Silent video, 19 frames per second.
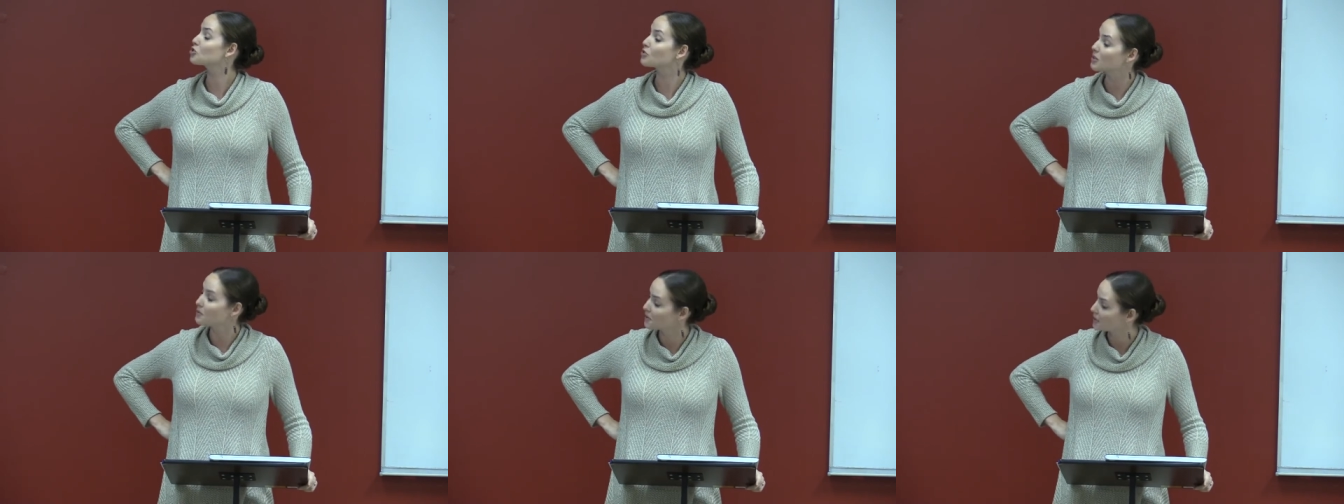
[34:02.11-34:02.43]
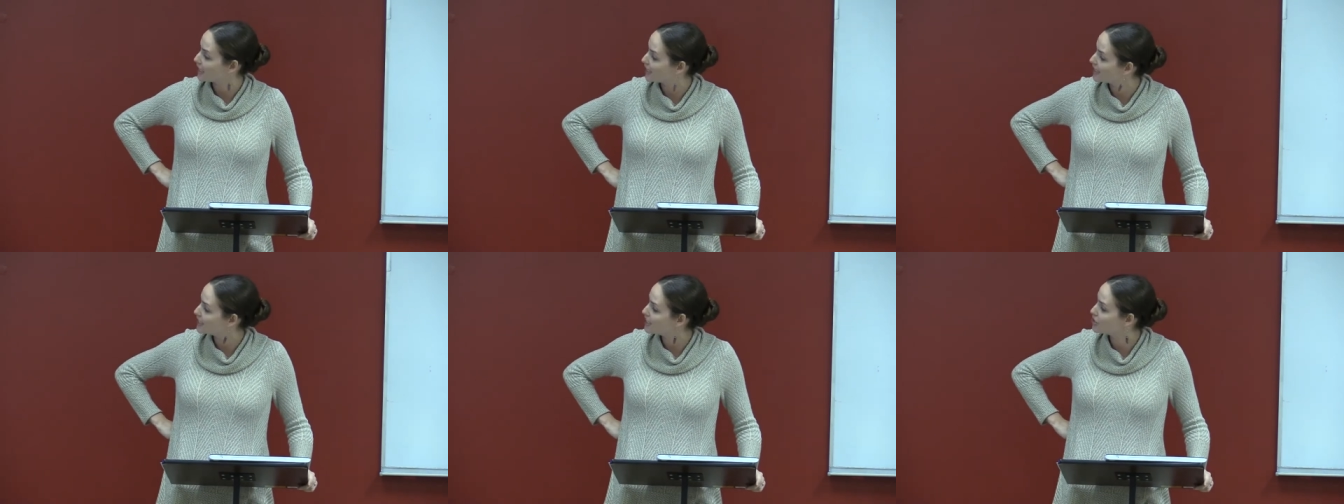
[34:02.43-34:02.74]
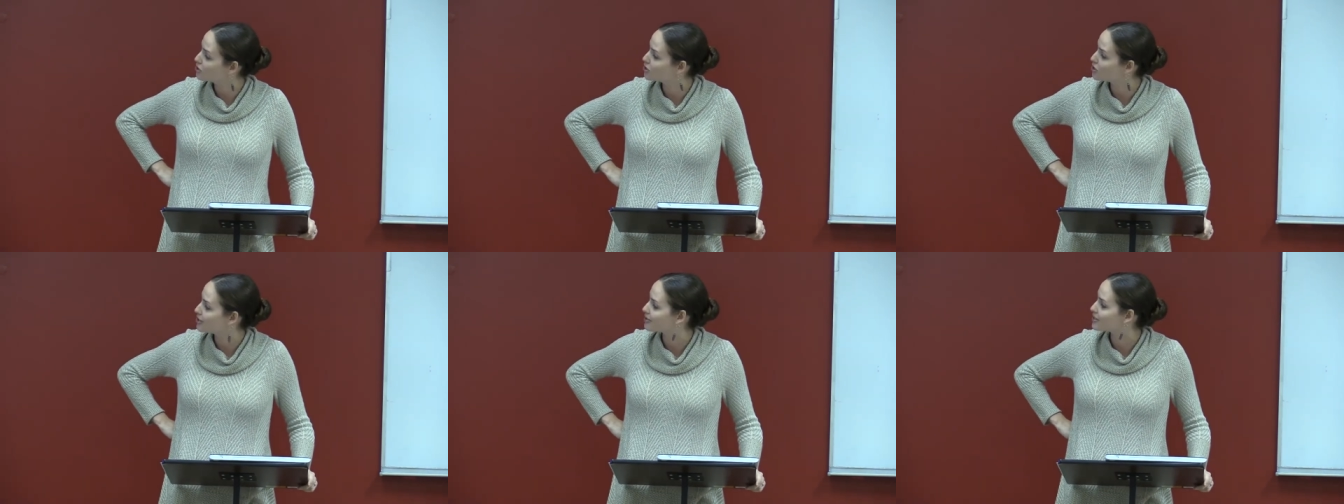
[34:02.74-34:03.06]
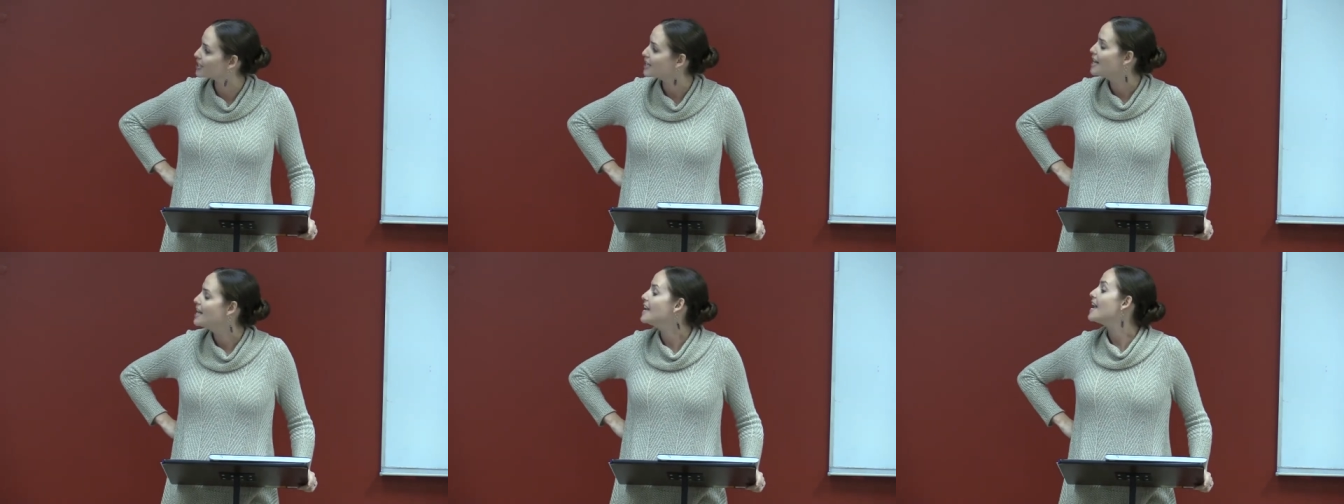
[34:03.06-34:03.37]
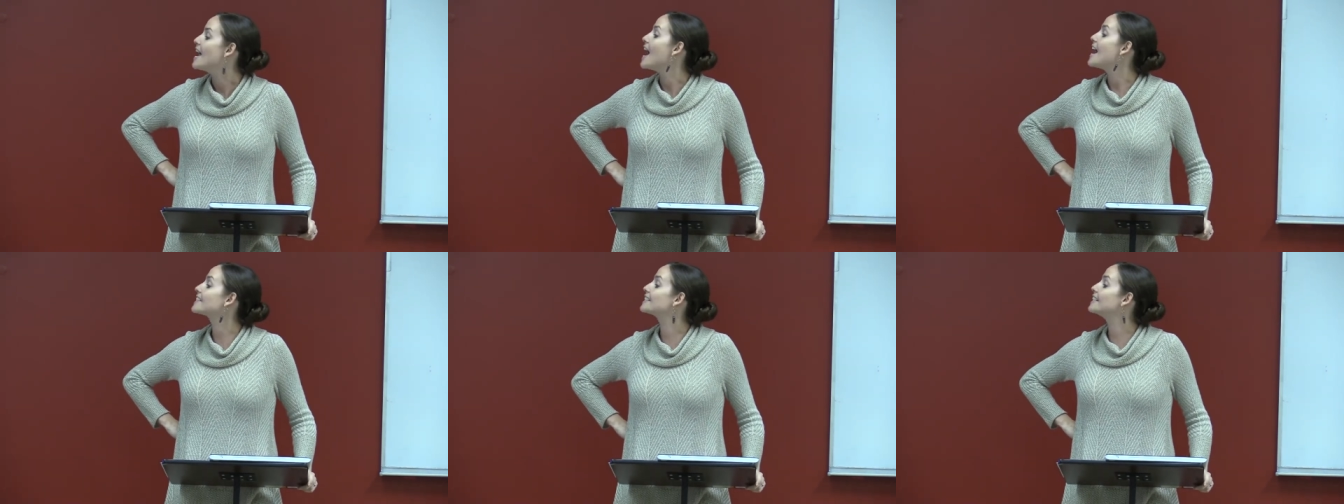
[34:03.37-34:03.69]
tree-related issues.
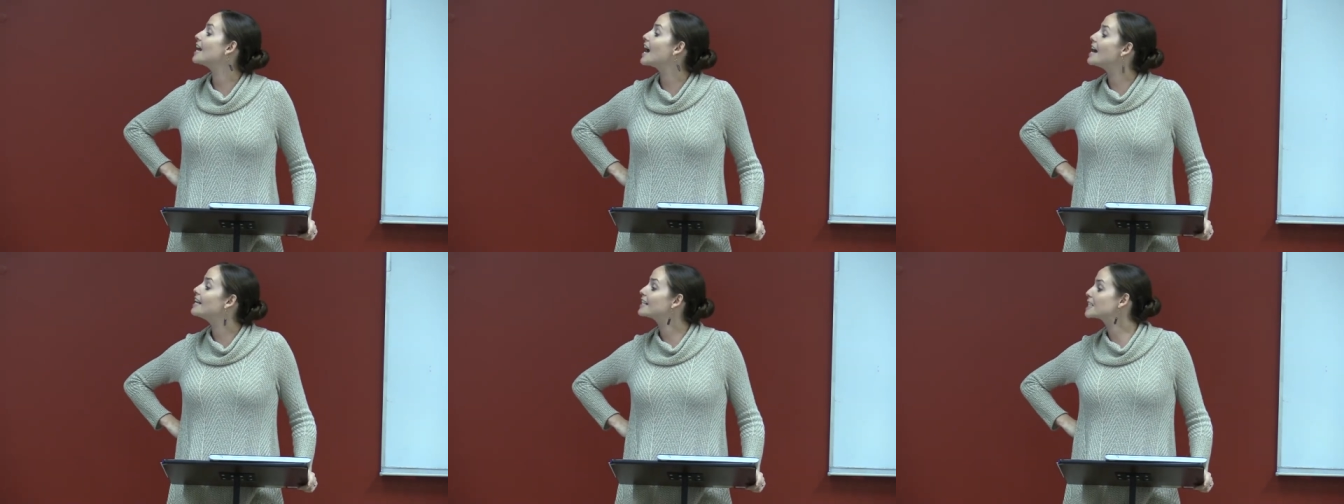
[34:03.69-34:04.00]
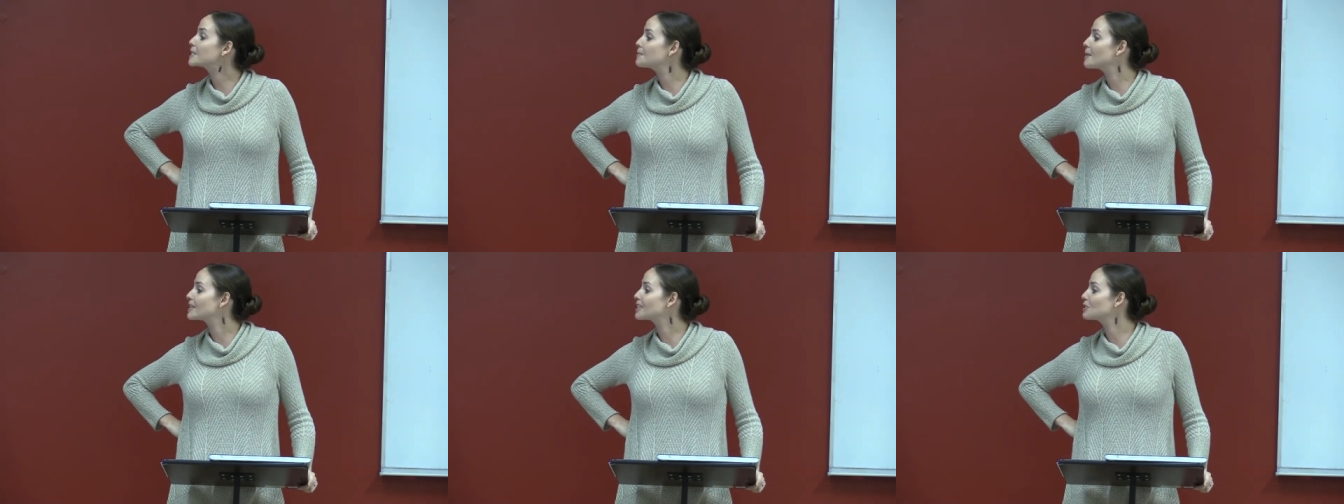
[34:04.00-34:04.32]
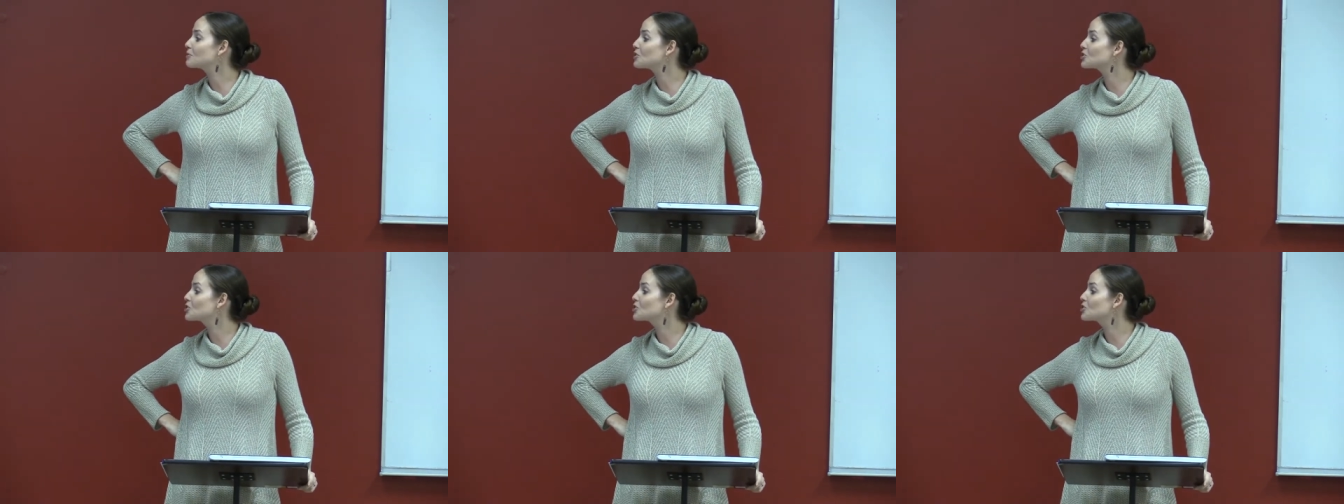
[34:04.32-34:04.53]
As an unexpected